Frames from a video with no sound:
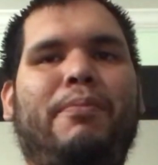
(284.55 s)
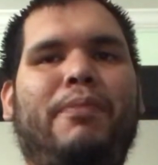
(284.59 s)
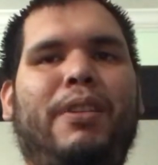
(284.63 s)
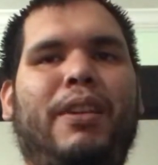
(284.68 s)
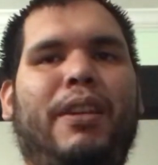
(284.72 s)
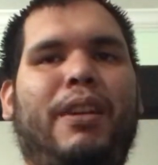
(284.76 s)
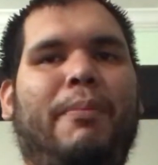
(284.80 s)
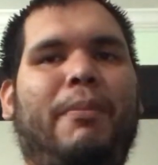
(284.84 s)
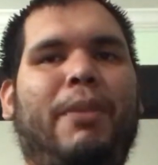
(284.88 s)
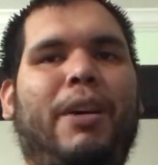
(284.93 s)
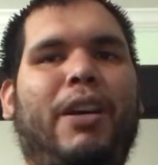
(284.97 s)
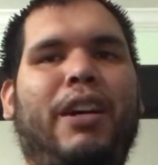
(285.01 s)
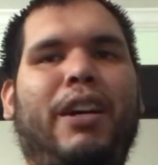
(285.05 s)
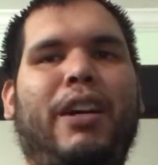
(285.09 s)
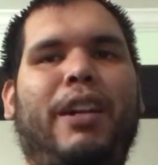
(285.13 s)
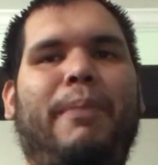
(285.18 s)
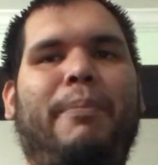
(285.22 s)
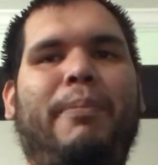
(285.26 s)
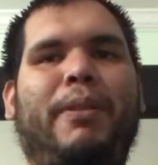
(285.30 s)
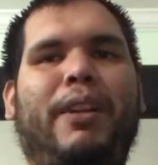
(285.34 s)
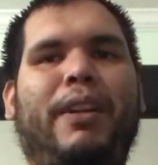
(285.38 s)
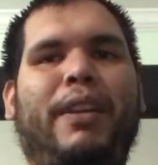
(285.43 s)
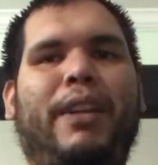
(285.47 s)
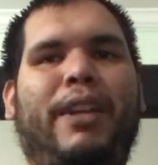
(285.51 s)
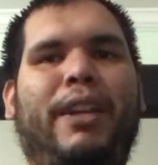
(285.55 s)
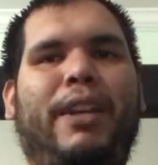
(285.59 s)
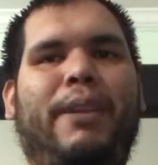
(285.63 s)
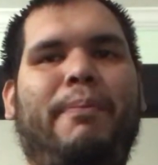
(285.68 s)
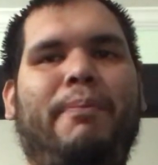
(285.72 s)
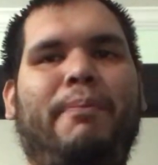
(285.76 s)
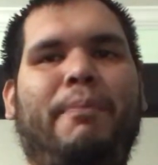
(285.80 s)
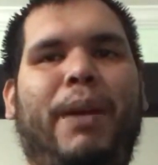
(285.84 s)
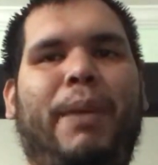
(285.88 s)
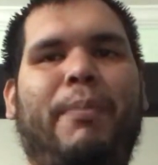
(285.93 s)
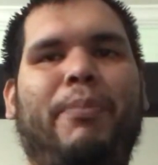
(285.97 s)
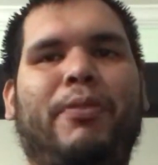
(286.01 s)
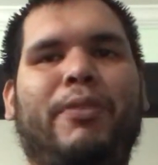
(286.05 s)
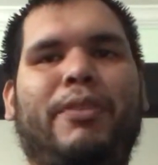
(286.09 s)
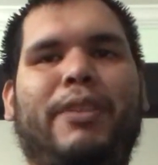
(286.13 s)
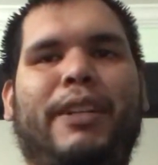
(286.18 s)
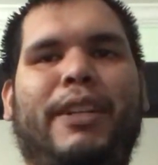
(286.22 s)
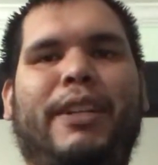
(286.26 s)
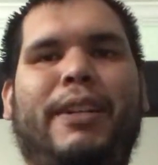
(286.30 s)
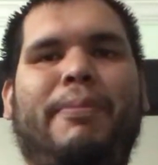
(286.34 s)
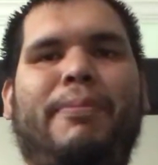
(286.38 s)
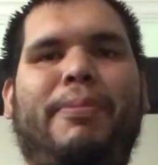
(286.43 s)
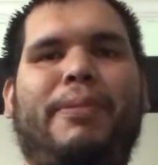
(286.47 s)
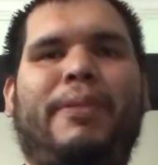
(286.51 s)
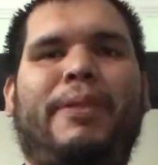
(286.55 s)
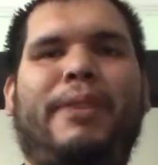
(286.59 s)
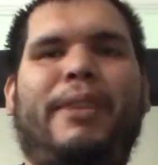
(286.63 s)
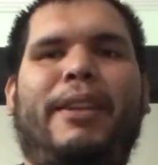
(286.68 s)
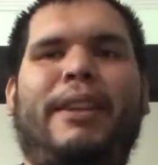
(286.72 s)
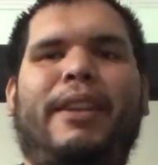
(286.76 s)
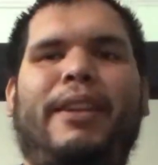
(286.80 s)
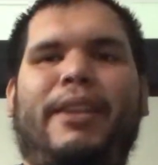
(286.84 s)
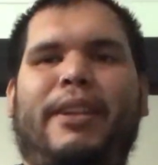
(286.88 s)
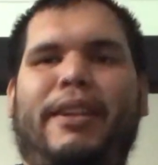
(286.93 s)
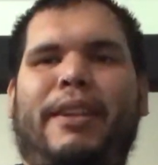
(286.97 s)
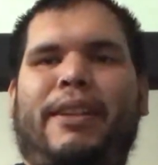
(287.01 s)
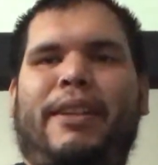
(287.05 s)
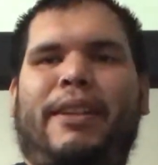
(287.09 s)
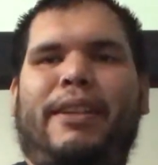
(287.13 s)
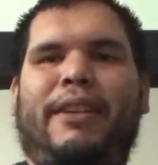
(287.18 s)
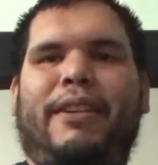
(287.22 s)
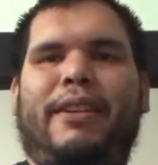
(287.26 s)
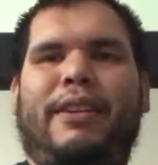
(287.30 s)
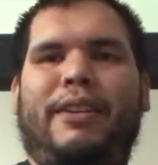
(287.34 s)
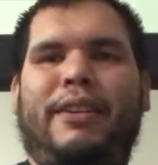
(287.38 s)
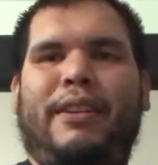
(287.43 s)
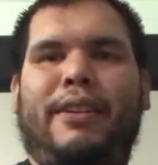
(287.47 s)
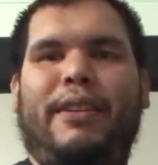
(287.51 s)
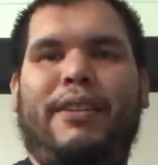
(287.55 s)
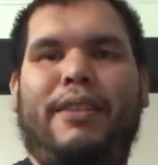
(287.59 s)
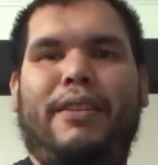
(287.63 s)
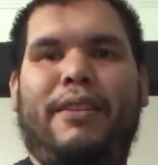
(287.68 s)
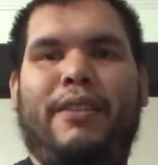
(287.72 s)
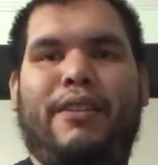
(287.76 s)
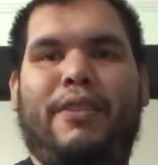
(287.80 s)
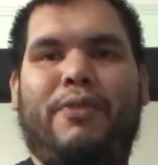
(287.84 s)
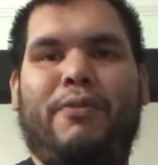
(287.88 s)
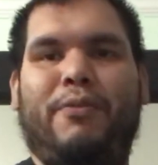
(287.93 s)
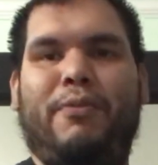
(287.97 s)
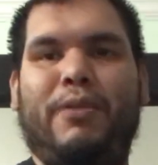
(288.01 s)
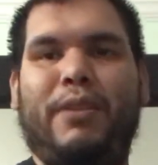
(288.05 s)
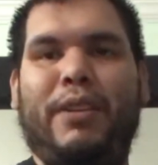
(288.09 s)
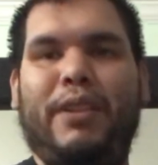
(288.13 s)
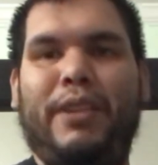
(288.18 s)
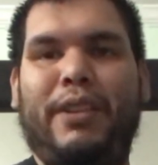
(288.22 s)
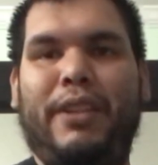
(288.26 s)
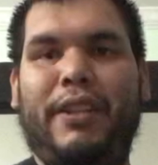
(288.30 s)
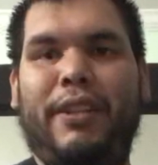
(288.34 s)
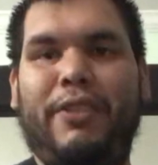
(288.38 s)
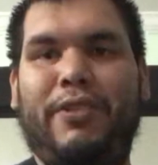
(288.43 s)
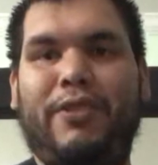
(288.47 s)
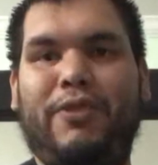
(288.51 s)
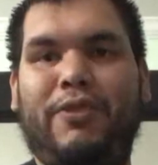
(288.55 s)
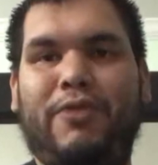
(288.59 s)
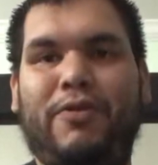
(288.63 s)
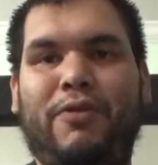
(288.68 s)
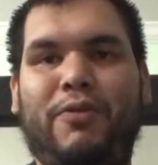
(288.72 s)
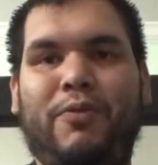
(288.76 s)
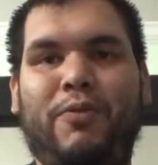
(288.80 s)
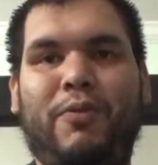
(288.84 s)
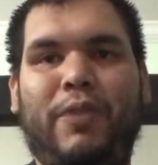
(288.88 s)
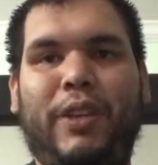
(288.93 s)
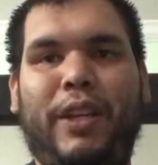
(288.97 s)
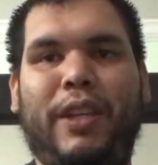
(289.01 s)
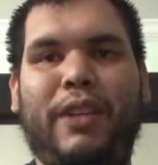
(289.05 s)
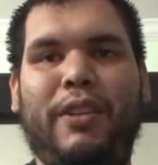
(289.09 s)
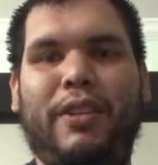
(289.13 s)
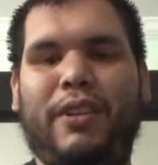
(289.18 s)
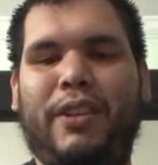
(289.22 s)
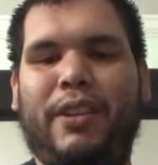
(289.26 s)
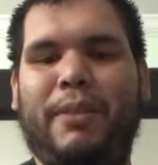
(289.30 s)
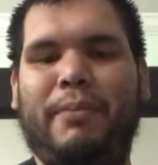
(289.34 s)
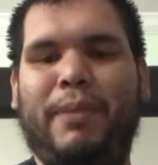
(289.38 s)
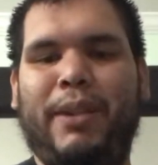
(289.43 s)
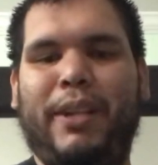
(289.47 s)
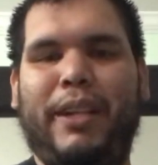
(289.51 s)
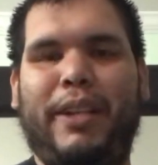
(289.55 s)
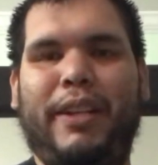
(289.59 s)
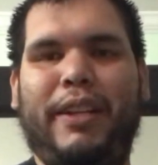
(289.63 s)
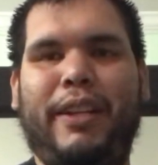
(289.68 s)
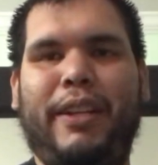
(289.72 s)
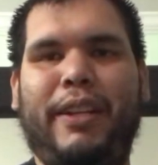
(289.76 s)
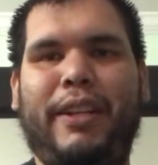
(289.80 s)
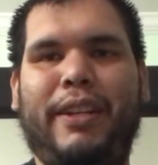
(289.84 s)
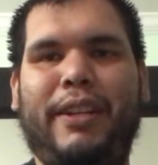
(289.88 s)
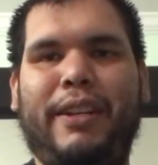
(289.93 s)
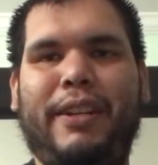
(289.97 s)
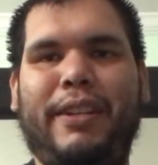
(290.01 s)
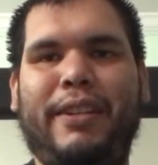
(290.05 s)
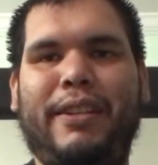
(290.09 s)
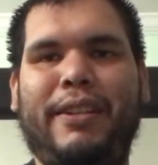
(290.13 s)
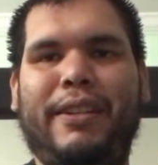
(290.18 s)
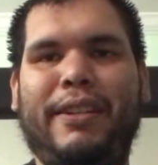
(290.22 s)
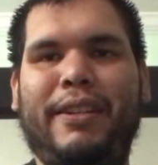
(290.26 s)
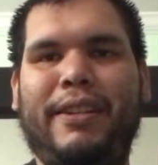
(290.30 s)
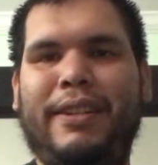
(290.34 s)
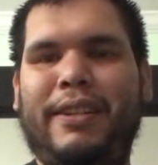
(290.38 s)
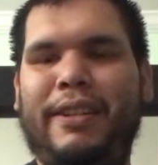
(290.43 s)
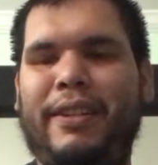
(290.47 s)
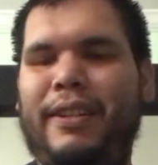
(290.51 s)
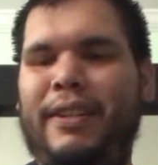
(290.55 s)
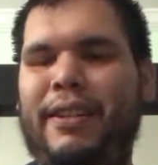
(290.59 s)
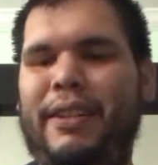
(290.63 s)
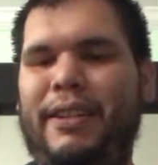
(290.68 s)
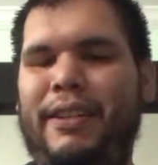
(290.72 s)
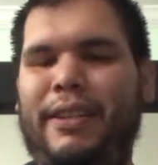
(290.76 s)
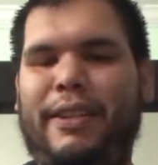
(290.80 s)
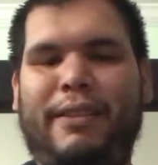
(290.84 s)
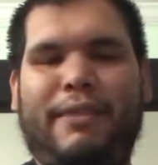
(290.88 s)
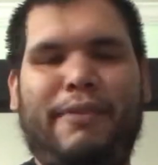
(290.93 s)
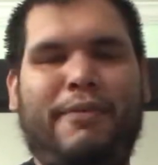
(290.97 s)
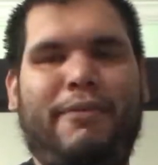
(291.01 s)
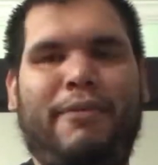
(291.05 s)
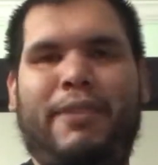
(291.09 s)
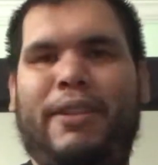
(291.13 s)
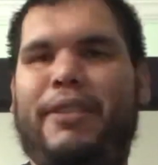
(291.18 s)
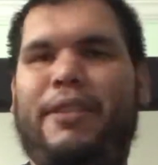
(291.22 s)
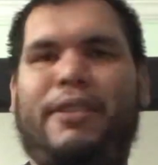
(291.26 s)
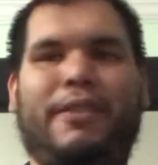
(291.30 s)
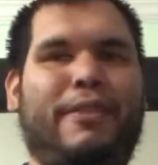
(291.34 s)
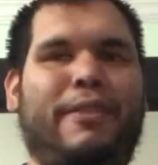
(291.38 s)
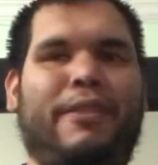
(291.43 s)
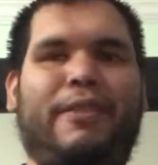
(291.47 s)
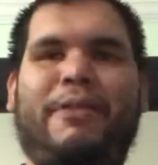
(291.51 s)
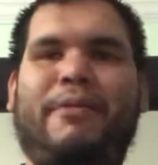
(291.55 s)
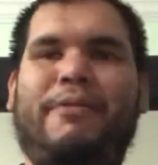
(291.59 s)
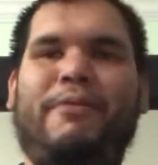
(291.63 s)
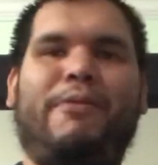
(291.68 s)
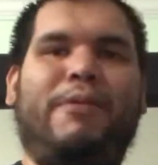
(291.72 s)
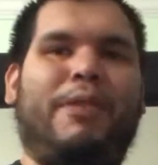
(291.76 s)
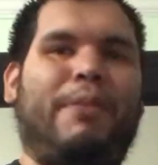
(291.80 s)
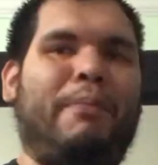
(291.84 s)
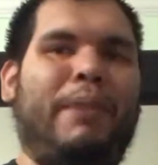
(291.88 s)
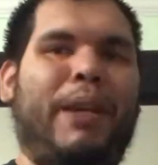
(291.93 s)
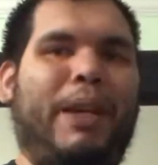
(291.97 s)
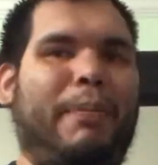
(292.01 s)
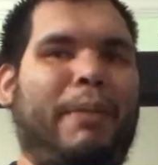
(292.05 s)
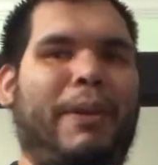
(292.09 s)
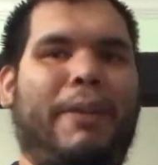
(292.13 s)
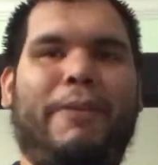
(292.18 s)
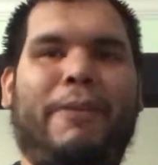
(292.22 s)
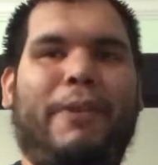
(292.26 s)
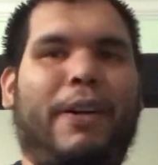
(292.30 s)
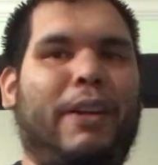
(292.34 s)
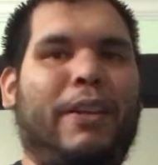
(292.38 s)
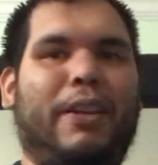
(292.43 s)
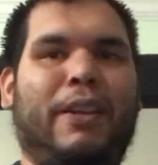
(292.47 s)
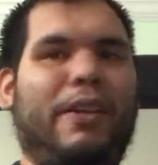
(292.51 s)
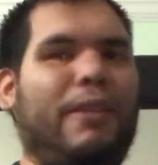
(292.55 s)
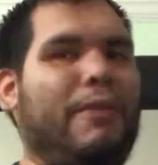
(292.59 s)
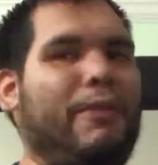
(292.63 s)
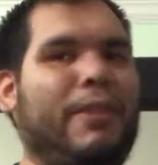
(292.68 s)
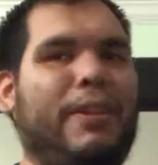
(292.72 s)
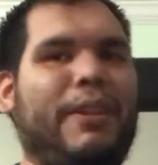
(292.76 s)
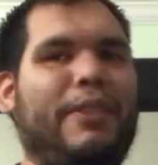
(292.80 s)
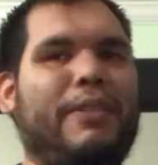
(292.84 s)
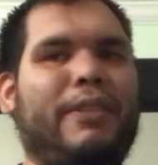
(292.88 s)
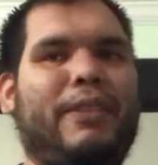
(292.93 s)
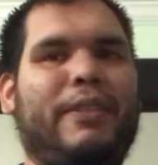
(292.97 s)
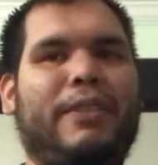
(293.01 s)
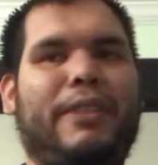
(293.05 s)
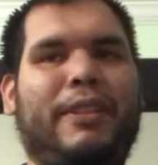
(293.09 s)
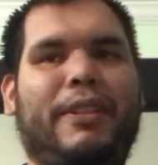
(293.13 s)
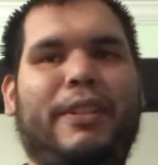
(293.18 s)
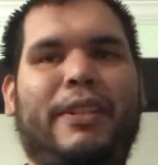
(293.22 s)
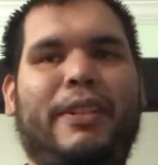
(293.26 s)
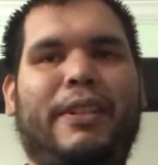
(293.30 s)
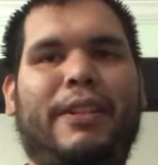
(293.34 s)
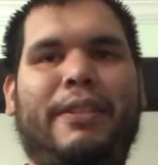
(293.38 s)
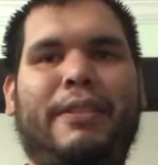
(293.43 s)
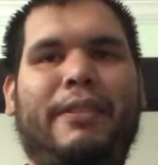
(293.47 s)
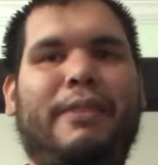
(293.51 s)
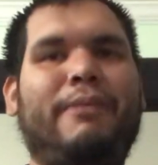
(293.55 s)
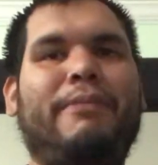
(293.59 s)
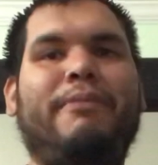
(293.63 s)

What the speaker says: mahogany body, maple top, this really sweet looking binding, which is what made me fall in love with this guitar.